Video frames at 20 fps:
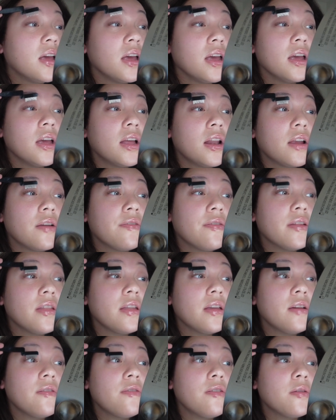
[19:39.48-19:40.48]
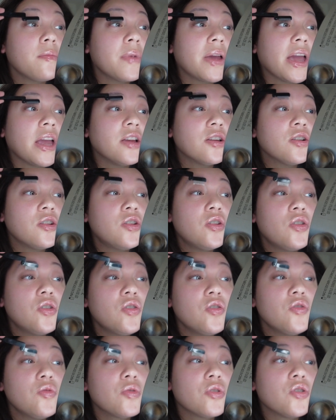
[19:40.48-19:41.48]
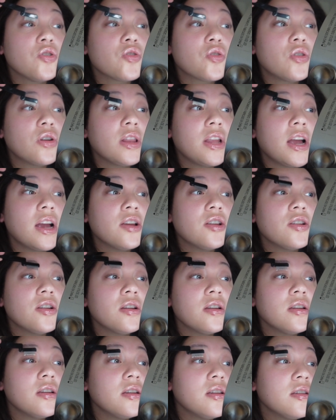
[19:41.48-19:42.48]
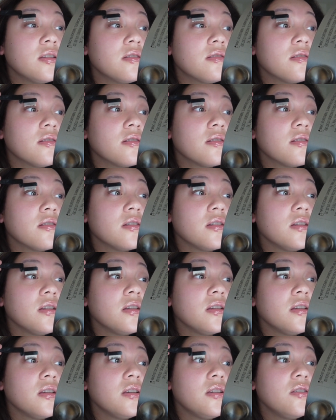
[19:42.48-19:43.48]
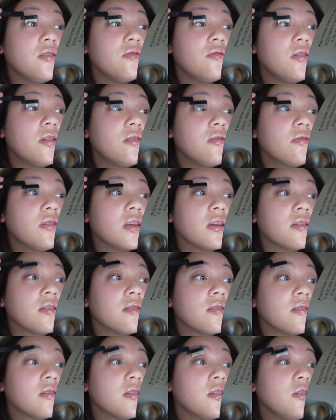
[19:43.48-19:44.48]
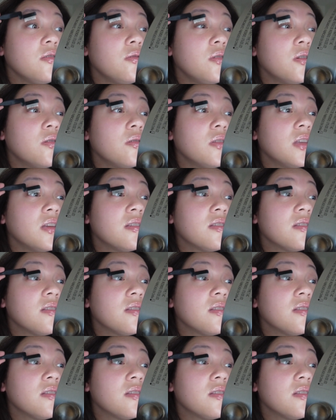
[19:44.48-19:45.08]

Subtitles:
And I feel like for my Asian girls with short lashes, you know this